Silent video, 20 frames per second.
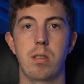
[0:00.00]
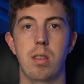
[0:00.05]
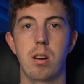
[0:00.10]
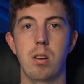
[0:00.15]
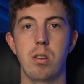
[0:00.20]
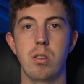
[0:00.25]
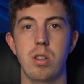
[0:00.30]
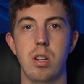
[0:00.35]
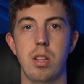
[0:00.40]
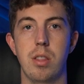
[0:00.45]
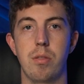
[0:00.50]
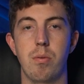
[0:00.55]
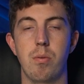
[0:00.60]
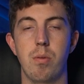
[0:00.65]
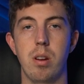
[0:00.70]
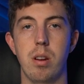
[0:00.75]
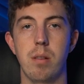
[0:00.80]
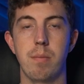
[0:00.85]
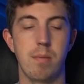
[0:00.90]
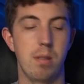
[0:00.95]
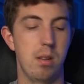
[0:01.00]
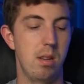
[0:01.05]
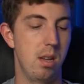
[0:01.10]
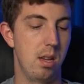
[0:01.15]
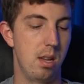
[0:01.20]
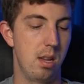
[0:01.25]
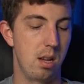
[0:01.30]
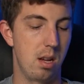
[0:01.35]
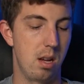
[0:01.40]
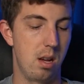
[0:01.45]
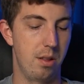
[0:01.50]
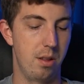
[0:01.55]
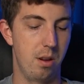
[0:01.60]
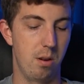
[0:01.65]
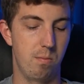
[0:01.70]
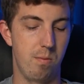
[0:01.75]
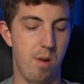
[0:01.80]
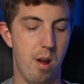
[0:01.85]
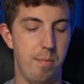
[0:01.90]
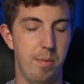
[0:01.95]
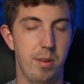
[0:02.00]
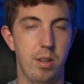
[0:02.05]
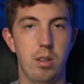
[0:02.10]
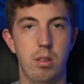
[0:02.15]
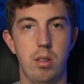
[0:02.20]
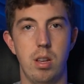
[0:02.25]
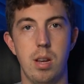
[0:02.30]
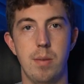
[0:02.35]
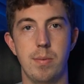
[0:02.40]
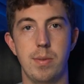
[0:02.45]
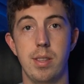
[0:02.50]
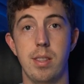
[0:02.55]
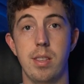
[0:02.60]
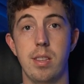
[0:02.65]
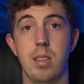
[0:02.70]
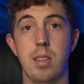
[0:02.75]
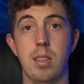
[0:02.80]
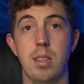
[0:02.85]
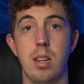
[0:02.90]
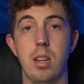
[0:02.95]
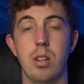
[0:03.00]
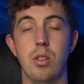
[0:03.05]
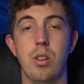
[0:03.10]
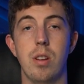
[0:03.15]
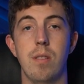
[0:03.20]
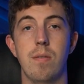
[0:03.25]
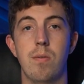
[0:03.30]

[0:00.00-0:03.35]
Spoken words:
that are Gen 3. Although Ronbus claims that this is a Gen